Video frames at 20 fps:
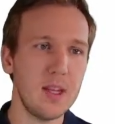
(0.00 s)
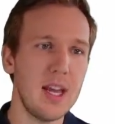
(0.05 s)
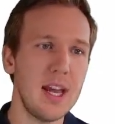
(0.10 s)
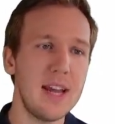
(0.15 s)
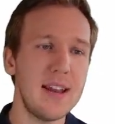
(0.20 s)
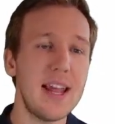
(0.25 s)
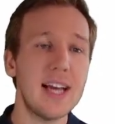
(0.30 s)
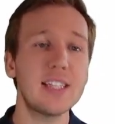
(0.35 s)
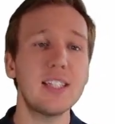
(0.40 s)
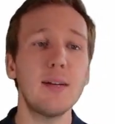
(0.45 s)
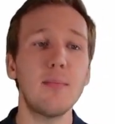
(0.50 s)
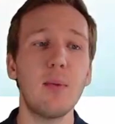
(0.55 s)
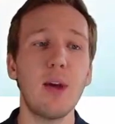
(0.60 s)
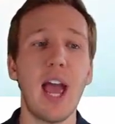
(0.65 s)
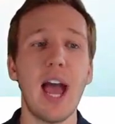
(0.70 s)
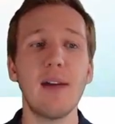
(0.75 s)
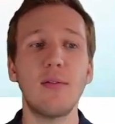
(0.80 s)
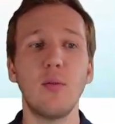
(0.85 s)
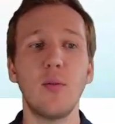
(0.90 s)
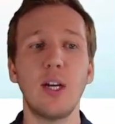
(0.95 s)
Next up, we
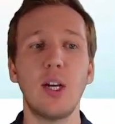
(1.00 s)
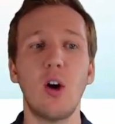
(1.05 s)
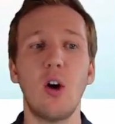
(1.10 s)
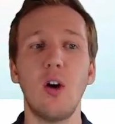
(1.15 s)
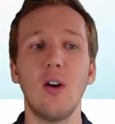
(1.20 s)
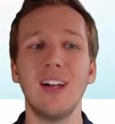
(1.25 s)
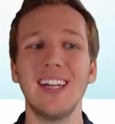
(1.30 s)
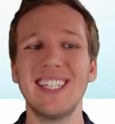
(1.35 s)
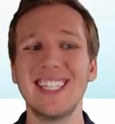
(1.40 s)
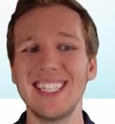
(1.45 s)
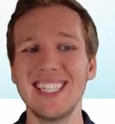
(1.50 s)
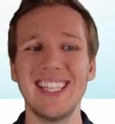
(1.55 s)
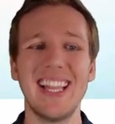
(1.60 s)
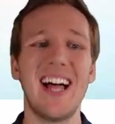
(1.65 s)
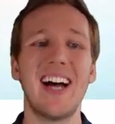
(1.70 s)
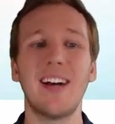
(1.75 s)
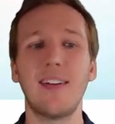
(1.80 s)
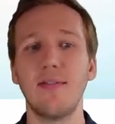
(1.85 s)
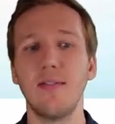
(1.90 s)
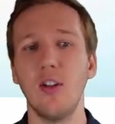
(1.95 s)
have what we call
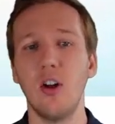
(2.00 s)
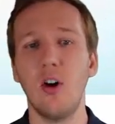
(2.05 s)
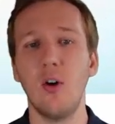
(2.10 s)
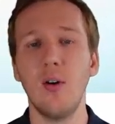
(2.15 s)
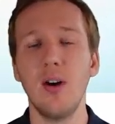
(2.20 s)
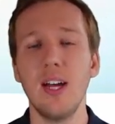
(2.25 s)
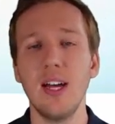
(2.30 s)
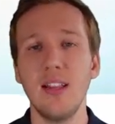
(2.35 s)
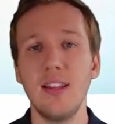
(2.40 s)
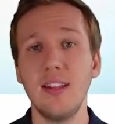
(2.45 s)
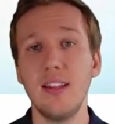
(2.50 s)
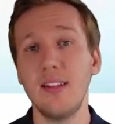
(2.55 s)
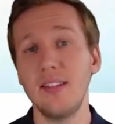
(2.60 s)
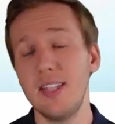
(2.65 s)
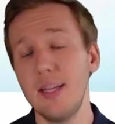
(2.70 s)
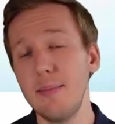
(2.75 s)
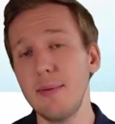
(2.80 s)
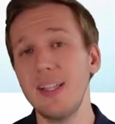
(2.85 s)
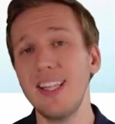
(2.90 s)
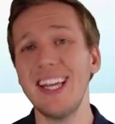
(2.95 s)
slug flow.
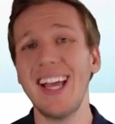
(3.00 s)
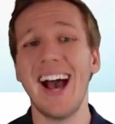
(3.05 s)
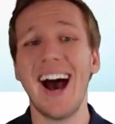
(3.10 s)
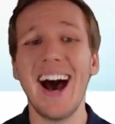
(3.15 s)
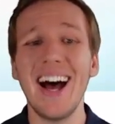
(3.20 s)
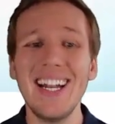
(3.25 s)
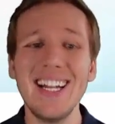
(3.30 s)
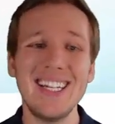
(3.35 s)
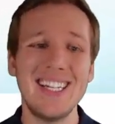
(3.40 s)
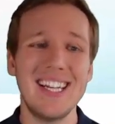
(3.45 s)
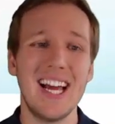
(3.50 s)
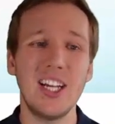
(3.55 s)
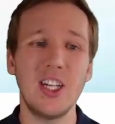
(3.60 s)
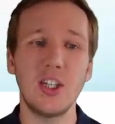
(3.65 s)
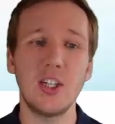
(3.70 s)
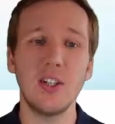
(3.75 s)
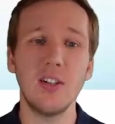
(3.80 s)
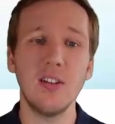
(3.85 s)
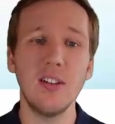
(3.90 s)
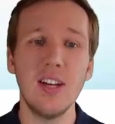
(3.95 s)
Typically
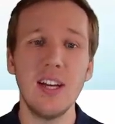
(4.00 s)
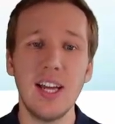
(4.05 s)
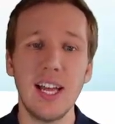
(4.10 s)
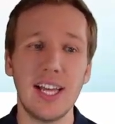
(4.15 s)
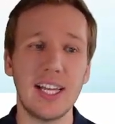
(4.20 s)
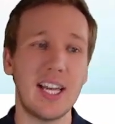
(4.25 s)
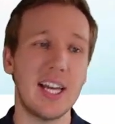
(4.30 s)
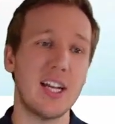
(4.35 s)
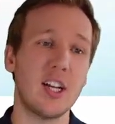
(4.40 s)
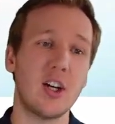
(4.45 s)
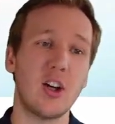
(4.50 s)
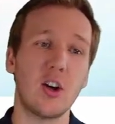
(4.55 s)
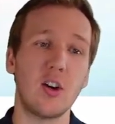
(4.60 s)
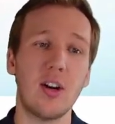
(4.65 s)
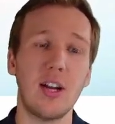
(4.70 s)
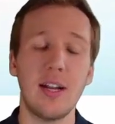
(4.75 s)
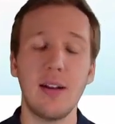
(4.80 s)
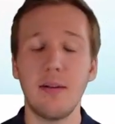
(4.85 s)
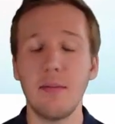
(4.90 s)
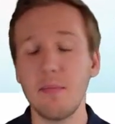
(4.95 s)
unintentional and can occur
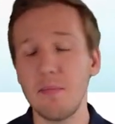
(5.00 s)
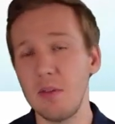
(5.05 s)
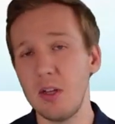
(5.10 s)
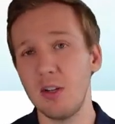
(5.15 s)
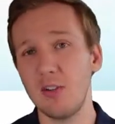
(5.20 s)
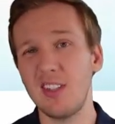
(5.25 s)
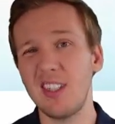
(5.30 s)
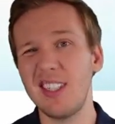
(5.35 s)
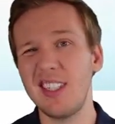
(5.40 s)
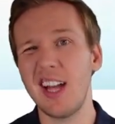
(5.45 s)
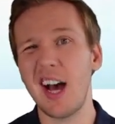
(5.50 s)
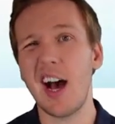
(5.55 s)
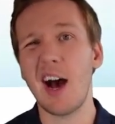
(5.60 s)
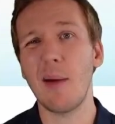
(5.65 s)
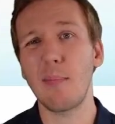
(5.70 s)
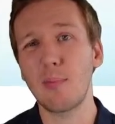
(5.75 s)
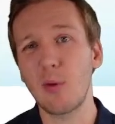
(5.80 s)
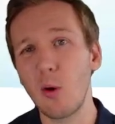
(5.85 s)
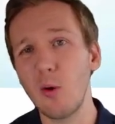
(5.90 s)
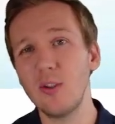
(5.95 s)
in
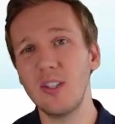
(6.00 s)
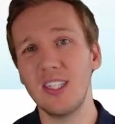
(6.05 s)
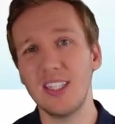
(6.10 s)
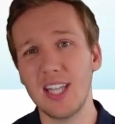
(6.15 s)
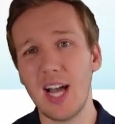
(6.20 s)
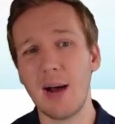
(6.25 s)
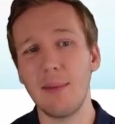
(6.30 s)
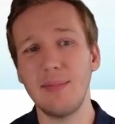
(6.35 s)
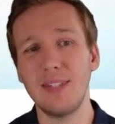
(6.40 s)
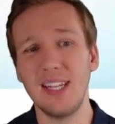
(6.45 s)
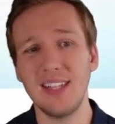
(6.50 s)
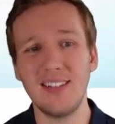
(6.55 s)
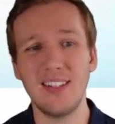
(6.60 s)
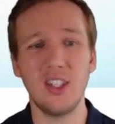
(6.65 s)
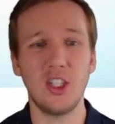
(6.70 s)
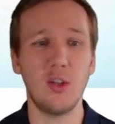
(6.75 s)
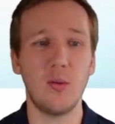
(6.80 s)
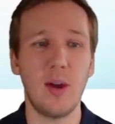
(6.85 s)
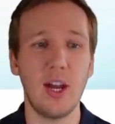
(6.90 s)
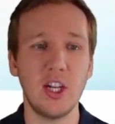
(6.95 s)
process upset
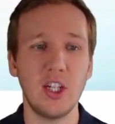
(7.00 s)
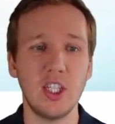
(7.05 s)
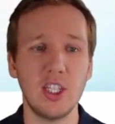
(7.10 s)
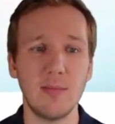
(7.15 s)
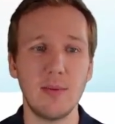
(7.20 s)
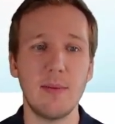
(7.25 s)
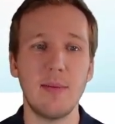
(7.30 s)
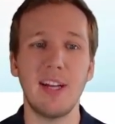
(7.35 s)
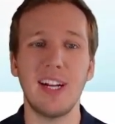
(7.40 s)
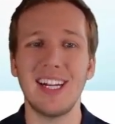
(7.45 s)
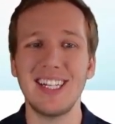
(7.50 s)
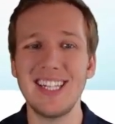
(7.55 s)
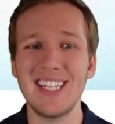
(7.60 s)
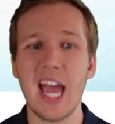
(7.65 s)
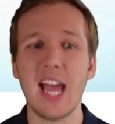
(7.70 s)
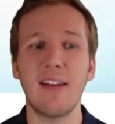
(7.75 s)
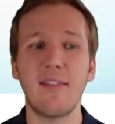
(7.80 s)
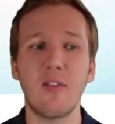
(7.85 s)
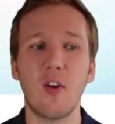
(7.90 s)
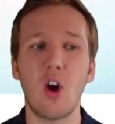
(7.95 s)
situations, maybe in a
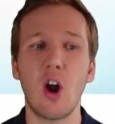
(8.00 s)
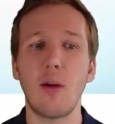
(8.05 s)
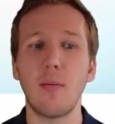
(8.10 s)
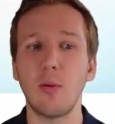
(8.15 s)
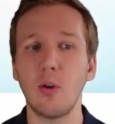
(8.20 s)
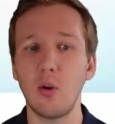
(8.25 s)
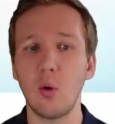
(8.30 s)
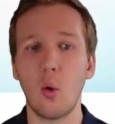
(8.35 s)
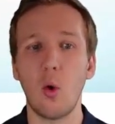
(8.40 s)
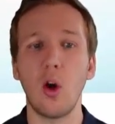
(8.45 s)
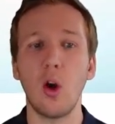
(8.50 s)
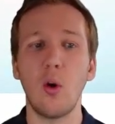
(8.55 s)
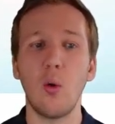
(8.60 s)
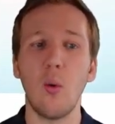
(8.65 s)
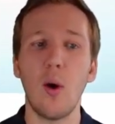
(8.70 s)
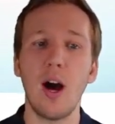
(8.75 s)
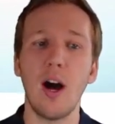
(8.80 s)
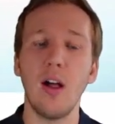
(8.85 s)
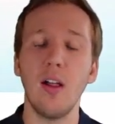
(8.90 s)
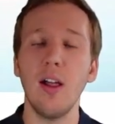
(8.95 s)
tank farm or an oil
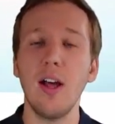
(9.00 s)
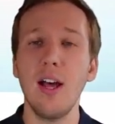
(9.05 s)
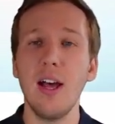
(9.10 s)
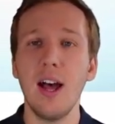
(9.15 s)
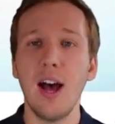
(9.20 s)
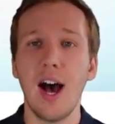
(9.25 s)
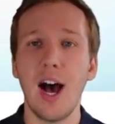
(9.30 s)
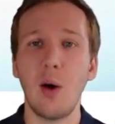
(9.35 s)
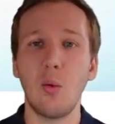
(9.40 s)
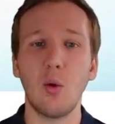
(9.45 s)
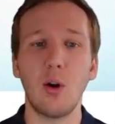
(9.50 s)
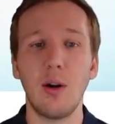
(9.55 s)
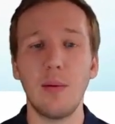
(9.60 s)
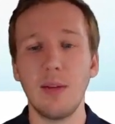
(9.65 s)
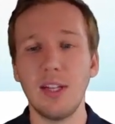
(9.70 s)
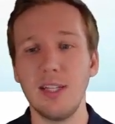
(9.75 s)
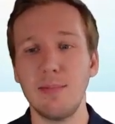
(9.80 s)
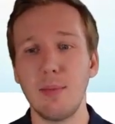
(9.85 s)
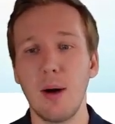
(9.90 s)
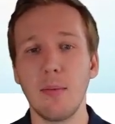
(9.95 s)
well, where
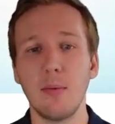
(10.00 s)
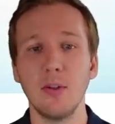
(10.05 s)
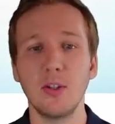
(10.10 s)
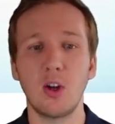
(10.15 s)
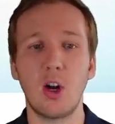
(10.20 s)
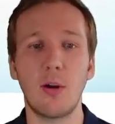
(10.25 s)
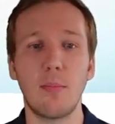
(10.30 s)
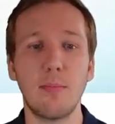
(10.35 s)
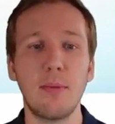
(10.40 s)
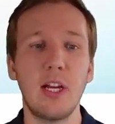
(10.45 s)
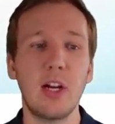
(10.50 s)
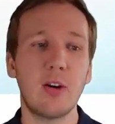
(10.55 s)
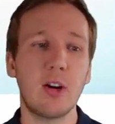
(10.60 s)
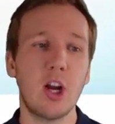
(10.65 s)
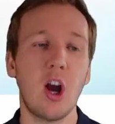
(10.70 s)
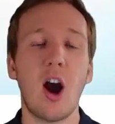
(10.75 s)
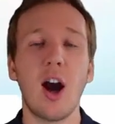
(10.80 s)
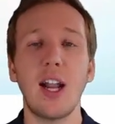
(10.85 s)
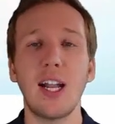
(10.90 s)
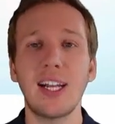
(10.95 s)
these bubbles are
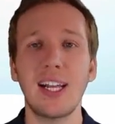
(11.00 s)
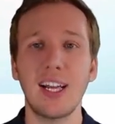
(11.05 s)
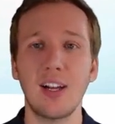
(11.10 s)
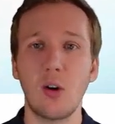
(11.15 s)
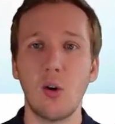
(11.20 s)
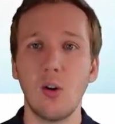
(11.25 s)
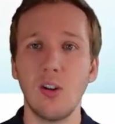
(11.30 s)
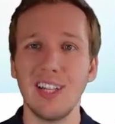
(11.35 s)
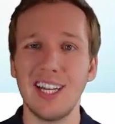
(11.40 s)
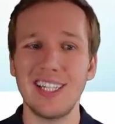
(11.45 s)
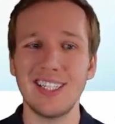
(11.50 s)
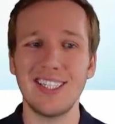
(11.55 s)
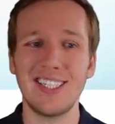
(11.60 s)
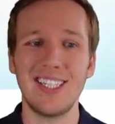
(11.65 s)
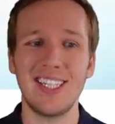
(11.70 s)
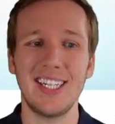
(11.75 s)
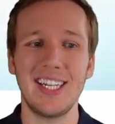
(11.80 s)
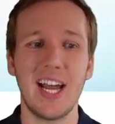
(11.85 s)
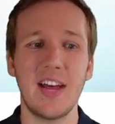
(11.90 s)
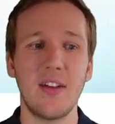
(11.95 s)
periodic and coalesce
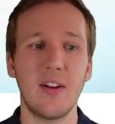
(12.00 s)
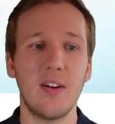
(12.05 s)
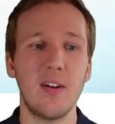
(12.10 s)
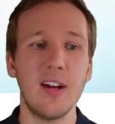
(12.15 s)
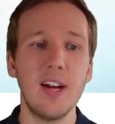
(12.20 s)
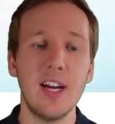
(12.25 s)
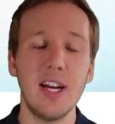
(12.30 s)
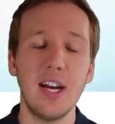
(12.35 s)
together.